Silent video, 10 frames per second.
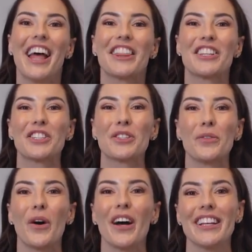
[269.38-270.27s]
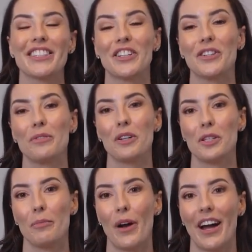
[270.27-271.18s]
The squat is a good one
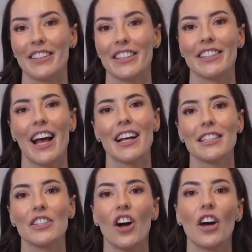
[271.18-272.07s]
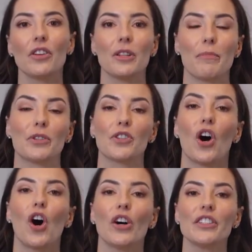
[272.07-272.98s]
to practice as it not only puts
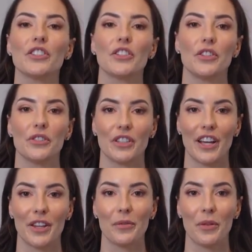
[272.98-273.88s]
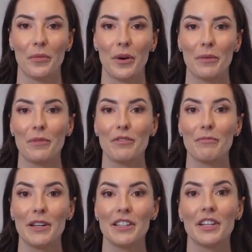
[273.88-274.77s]
all these cues together with one
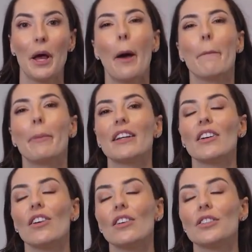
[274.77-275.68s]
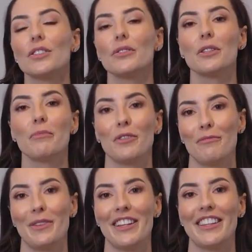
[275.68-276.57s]
movement, but it also is a
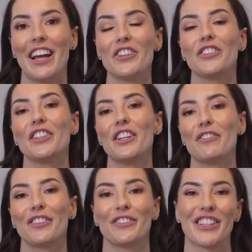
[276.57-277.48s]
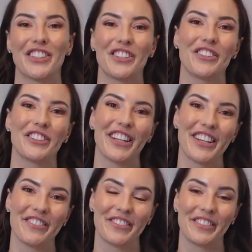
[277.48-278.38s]
movement that you'll need for the rest of your
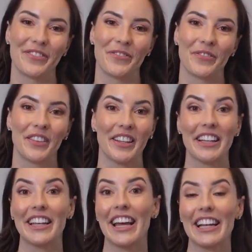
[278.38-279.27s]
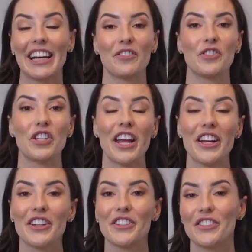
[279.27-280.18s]
life. Getting out of
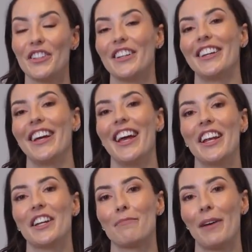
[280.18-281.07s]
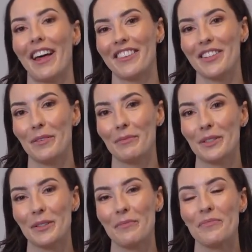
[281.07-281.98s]
chairs and out of bathtubs.